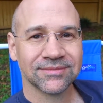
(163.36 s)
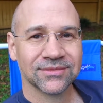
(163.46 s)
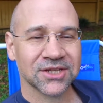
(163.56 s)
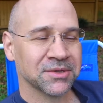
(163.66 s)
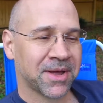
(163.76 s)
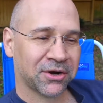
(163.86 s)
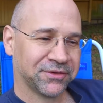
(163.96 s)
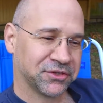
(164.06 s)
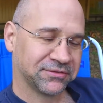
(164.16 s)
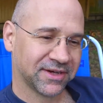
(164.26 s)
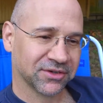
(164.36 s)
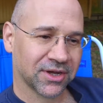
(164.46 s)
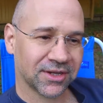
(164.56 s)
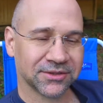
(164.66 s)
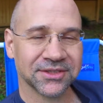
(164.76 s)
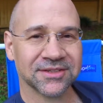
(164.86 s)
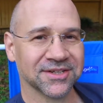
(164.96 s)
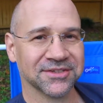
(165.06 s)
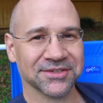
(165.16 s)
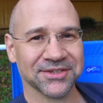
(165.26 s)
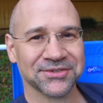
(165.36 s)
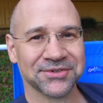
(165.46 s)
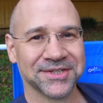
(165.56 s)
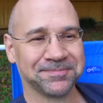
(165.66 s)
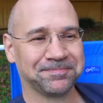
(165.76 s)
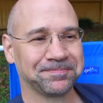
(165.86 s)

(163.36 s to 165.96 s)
Doesn't matter if it's your favorite color, it doesn't exist, right?